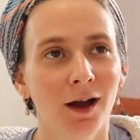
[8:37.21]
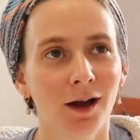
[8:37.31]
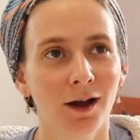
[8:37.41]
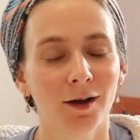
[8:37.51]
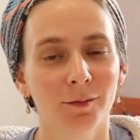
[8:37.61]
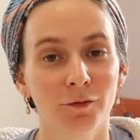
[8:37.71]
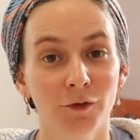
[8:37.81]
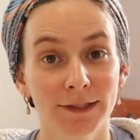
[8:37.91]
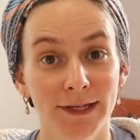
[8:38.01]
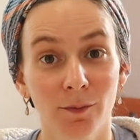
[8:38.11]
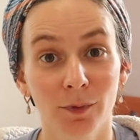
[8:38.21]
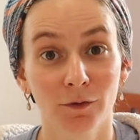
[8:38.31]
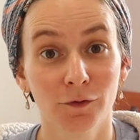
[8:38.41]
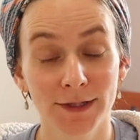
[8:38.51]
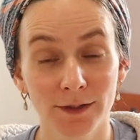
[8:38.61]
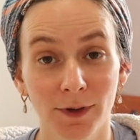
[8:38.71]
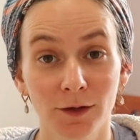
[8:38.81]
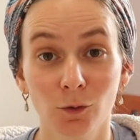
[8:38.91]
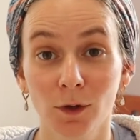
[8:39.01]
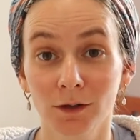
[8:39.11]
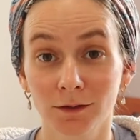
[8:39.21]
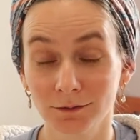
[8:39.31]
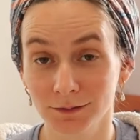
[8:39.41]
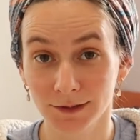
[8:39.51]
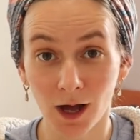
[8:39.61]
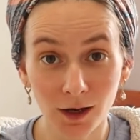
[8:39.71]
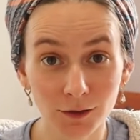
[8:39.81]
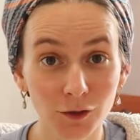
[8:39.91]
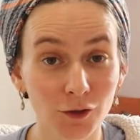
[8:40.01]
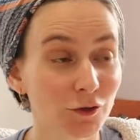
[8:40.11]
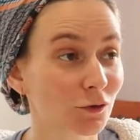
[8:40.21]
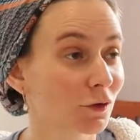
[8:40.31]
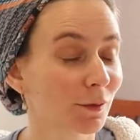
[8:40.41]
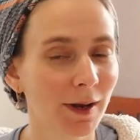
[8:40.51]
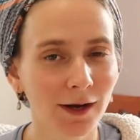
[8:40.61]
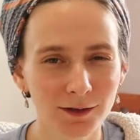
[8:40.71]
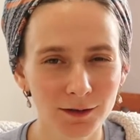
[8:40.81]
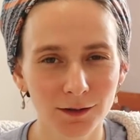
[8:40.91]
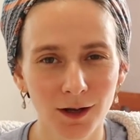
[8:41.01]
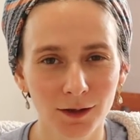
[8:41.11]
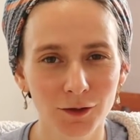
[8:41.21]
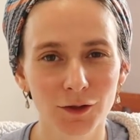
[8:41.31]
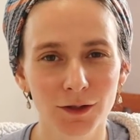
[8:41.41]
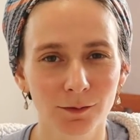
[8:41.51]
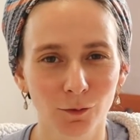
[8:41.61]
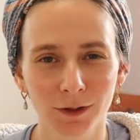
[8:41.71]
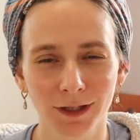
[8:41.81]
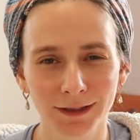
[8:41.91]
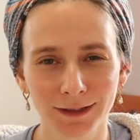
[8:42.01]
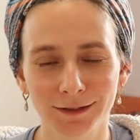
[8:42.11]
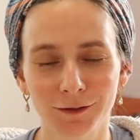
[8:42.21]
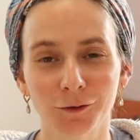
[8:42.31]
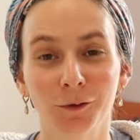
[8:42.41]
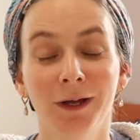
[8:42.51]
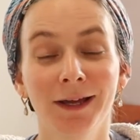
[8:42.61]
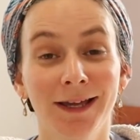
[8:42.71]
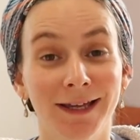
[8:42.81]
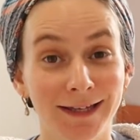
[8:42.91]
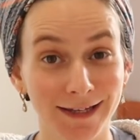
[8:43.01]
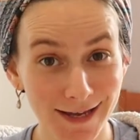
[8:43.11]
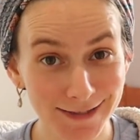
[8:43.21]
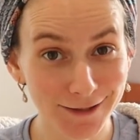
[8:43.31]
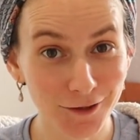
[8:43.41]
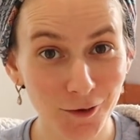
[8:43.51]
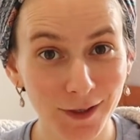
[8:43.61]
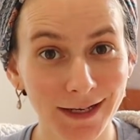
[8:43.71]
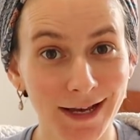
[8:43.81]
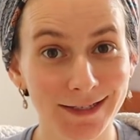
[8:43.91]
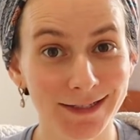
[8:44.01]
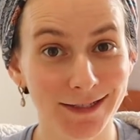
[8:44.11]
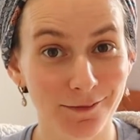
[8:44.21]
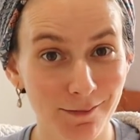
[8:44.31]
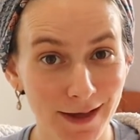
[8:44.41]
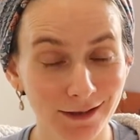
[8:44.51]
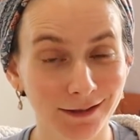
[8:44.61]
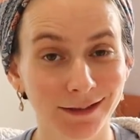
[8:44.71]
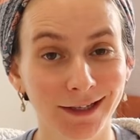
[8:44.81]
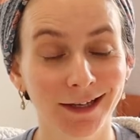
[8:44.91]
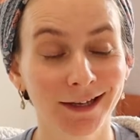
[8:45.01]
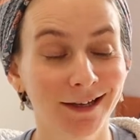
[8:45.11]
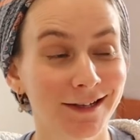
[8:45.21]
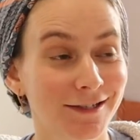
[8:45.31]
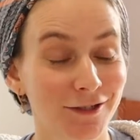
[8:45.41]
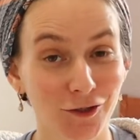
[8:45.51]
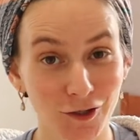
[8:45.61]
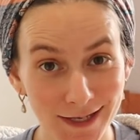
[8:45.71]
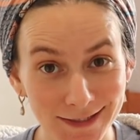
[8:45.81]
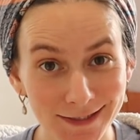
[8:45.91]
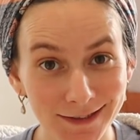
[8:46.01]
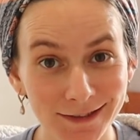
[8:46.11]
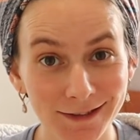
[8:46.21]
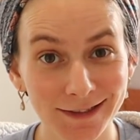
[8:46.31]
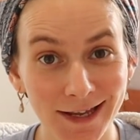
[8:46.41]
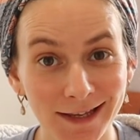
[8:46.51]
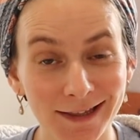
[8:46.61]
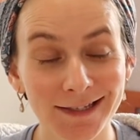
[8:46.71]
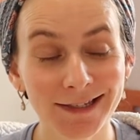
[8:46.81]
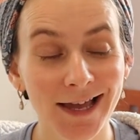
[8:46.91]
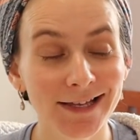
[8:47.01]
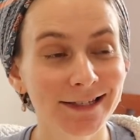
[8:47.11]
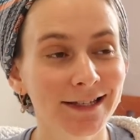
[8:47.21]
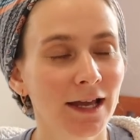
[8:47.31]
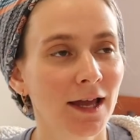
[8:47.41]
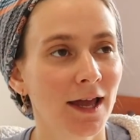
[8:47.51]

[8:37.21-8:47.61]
Um, for example, friends of mine who are doctors or their parents are doctors, they're more likely to yes do it, as it's medically suggested to take this test.